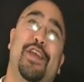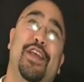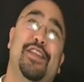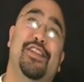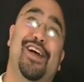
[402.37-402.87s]

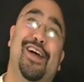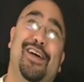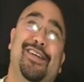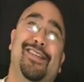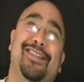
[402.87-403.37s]
is
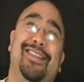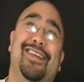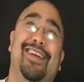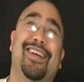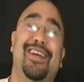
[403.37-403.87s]

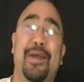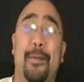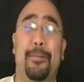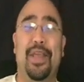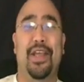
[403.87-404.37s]

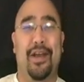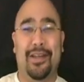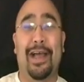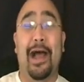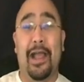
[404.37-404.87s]
being
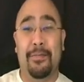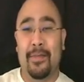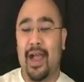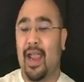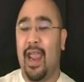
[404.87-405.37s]
on time.
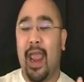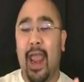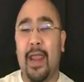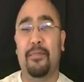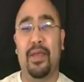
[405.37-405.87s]
I
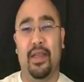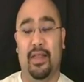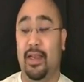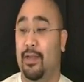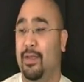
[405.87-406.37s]
hate being
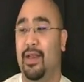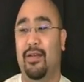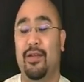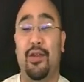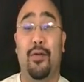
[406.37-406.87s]
late. I
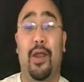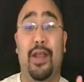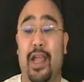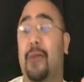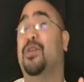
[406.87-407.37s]
mean,
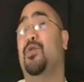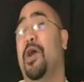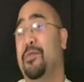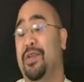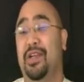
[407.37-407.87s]
right now I'm
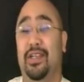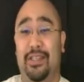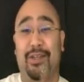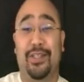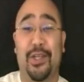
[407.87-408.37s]
sweating because
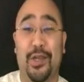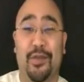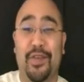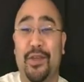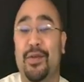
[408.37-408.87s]
here at Stowe
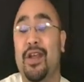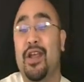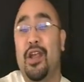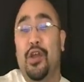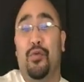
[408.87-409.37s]
Review,
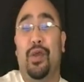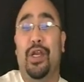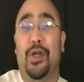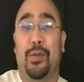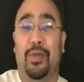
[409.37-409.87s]

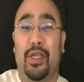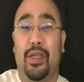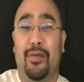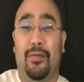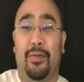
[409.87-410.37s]
we
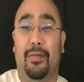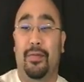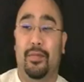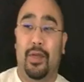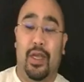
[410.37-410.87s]
normally
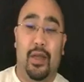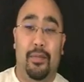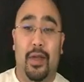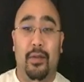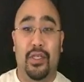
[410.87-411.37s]

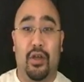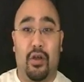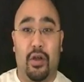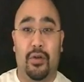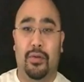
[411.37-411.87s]
publish
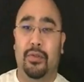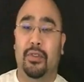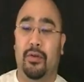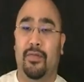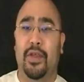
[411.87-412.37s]
our
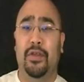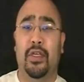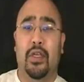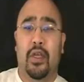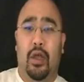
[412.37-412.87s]
articles or
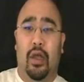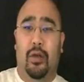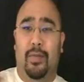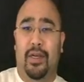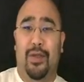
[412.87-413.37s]
reviews
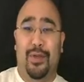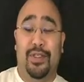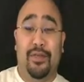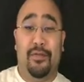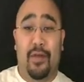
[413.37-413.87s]
on Monday,
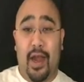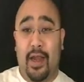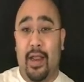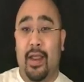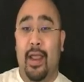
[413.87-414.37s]
Wednesday, and
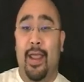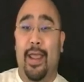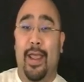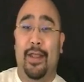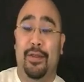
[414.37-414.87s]
Friday,
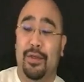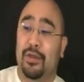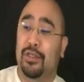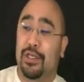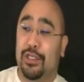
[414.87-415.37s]
and they're
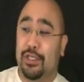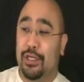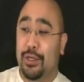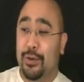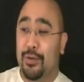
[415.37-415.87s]
usually
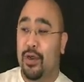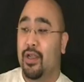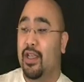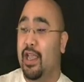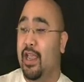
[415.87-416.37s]
due
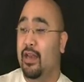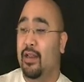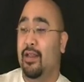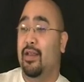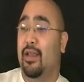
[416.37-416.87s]
in